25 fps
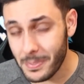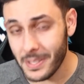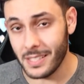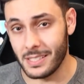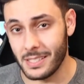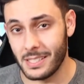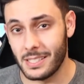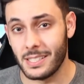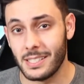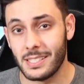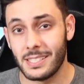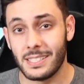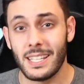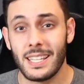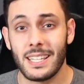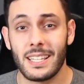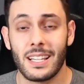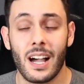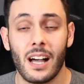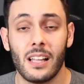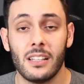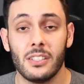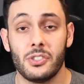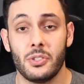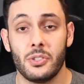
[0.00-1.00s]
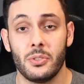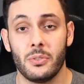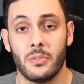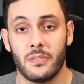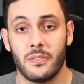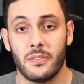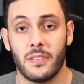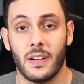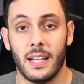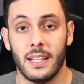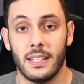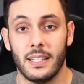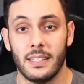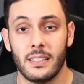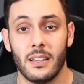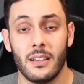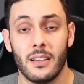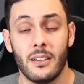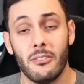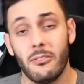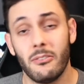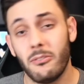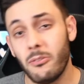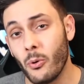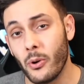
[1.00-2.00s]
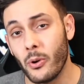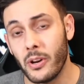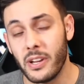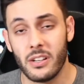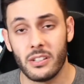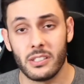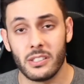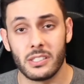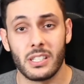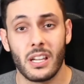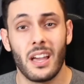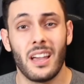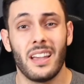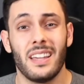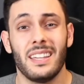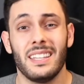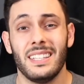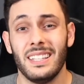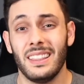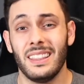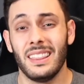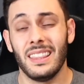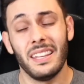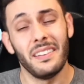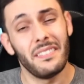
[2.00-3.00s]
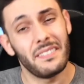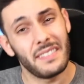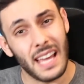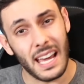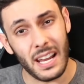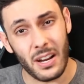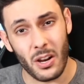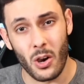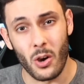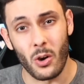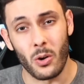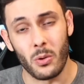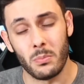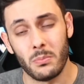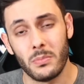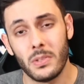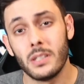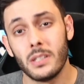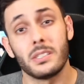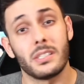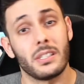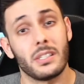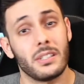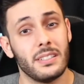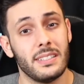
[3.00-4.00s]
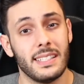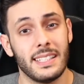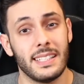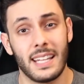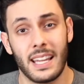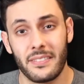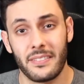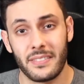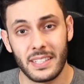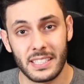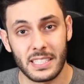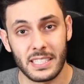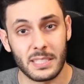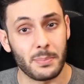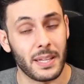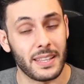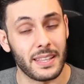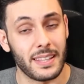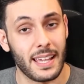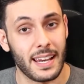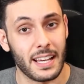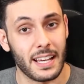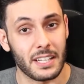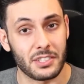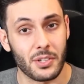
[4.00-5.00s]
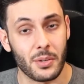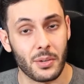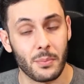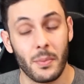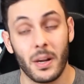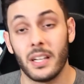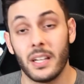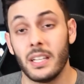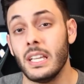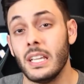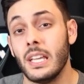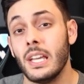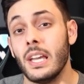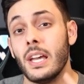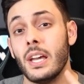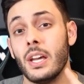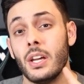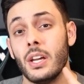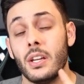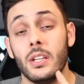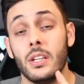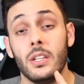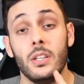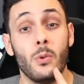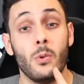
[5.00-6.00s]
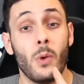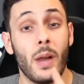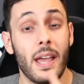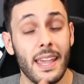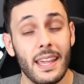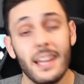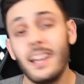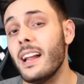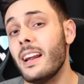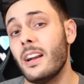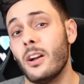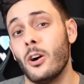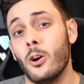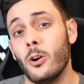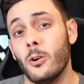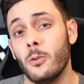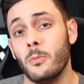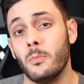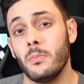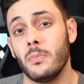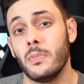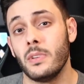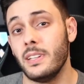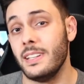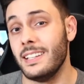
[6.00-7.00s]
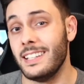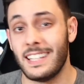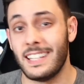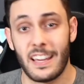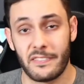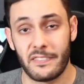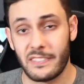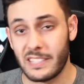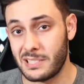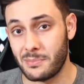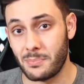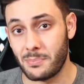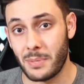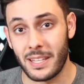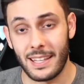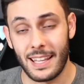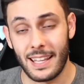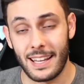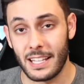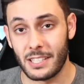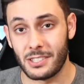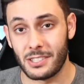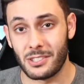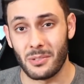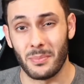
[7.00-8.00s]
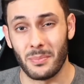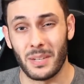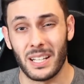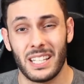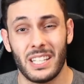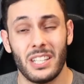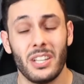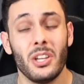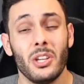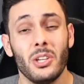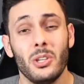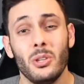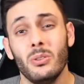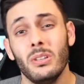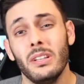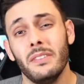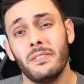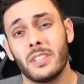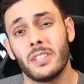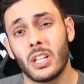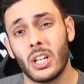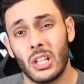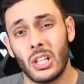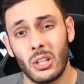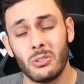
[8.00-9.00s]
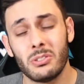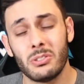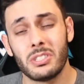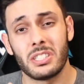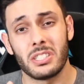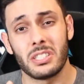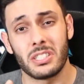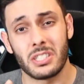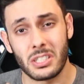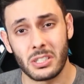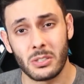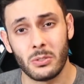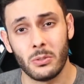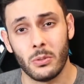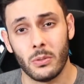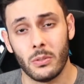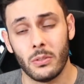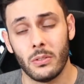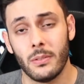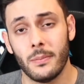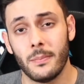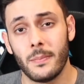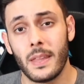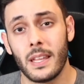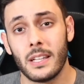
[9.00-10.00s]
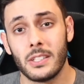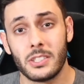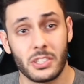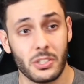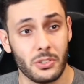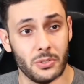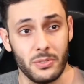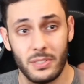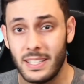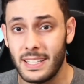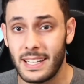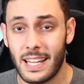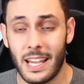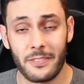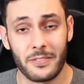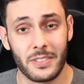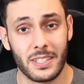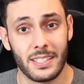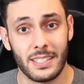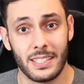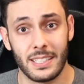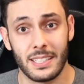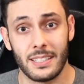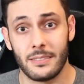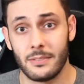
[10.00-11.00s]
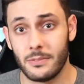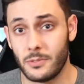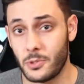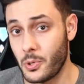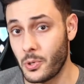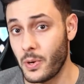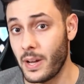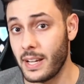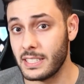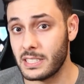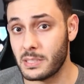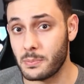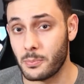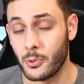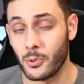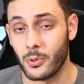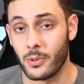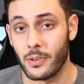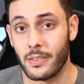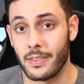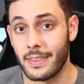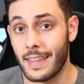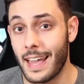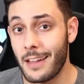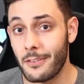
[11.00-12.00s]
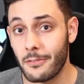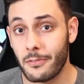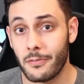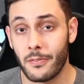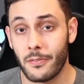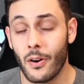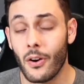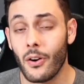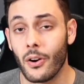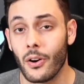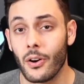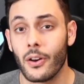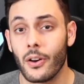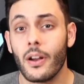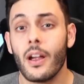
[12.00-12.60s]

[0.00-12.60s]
state college you could find, 4 years, you lived at home, so you didn't have to spend that extra money. You ate at home, you didn't have to spend that extra money. You lived close to school, so you didn't have to transport that far.